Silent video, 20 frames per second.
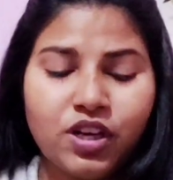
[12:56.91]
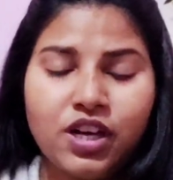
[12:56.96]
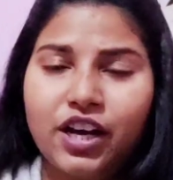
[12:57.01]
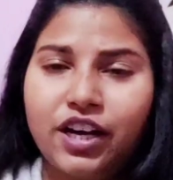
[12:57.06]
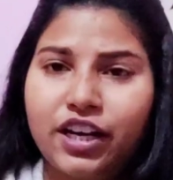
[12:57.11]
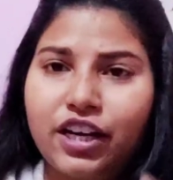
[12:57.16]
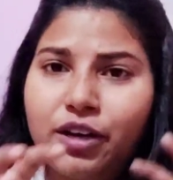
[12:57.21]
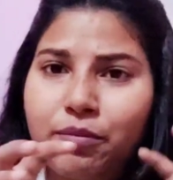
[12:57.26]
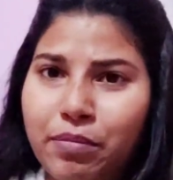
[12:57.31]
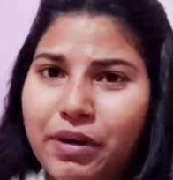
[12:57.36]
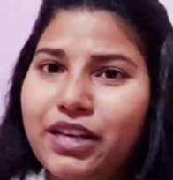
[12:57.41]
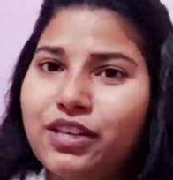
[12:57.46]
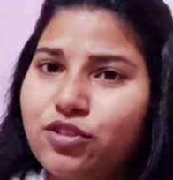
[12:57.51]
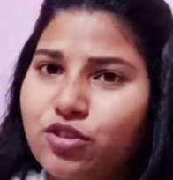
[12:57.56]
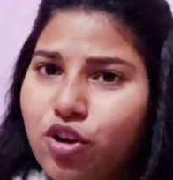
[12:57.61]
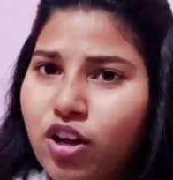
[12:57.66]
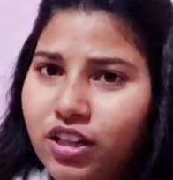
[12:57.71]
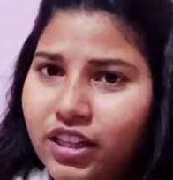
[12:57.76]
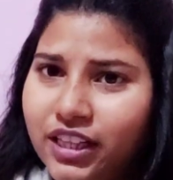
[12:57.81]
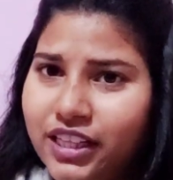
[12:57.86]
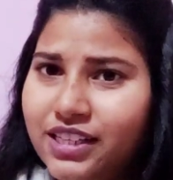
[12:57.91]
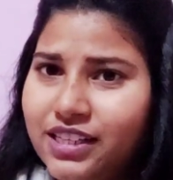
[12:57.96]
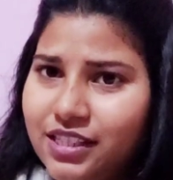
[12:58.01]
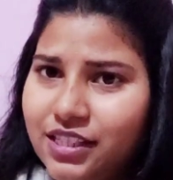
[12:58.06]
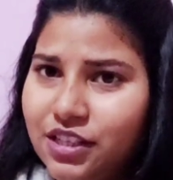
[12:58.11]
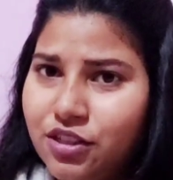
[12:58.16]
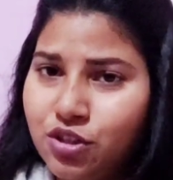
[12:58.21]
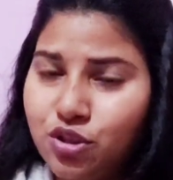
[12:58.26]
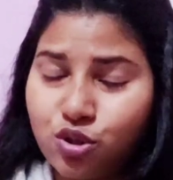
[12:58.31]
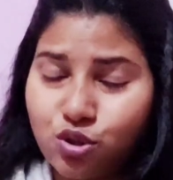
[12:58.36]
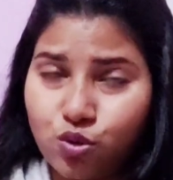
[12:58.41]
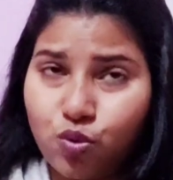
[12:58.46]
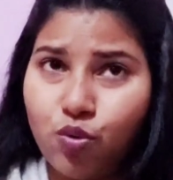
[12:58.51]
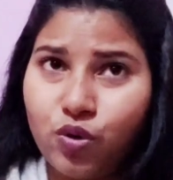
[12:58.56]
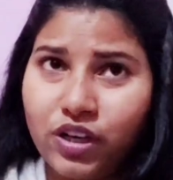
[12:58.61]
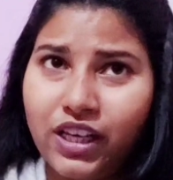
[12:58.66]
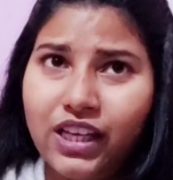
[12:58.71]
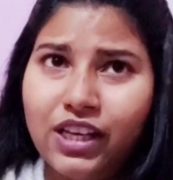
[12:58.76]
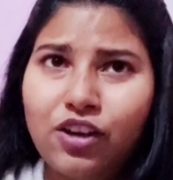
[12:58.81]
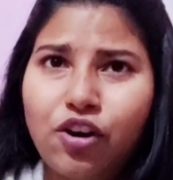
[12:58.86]
written based on this
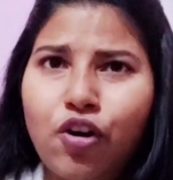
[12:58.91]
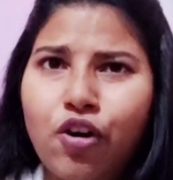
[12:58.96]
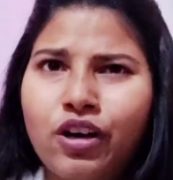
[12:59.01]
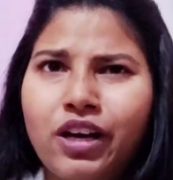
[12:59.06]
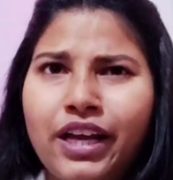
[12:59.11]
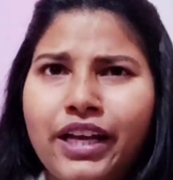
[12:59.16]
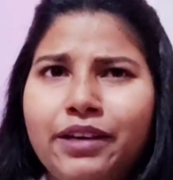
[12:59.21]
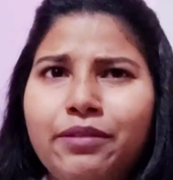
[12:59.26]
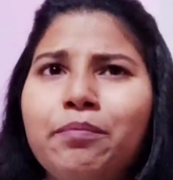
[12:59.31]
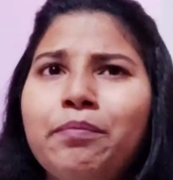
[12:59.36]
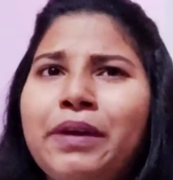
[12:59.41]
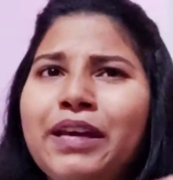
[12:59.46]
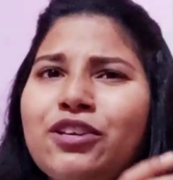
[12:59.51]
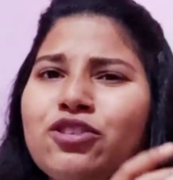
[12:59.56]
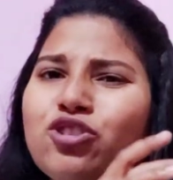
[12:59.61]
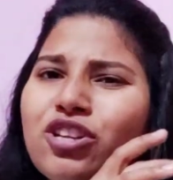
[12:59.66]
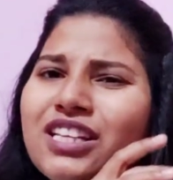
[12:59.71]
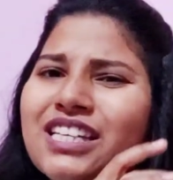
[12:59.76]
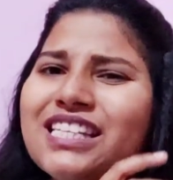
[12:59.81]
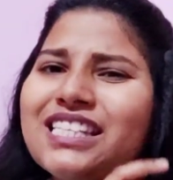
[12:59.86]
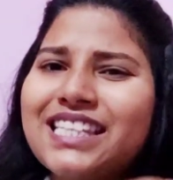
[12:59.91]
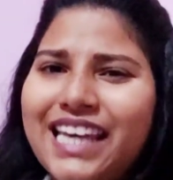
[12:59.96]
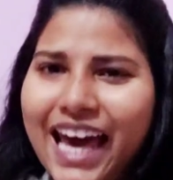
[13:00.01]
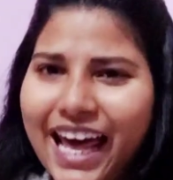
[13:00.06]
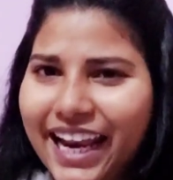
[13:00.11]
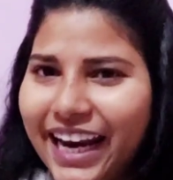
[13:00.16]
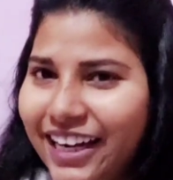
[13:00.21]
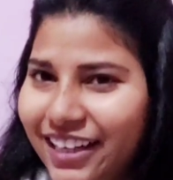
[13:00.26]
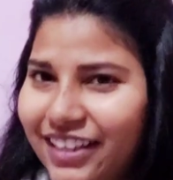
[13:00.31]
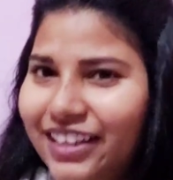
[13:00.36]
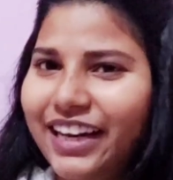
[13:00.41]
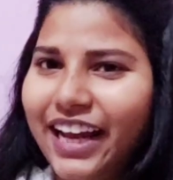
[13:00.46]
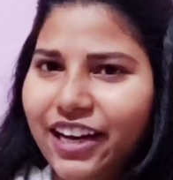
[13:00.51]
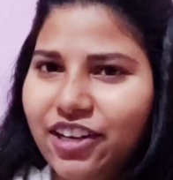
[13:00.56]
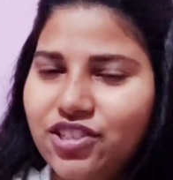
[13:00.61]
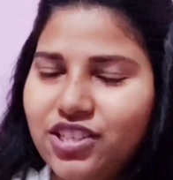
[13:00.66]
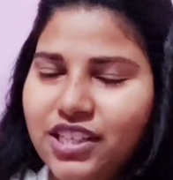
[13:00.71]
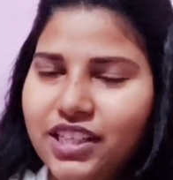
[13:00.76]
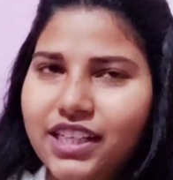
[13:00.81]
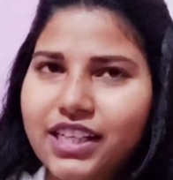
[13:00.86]
story, or like based on this character
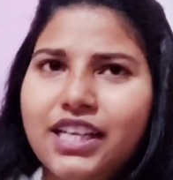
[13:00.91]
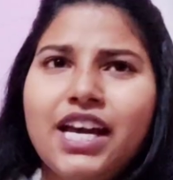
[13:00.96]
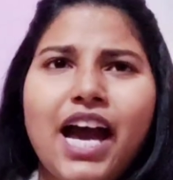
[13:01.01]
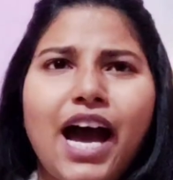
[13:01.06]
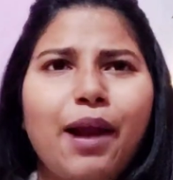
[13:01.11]
actually.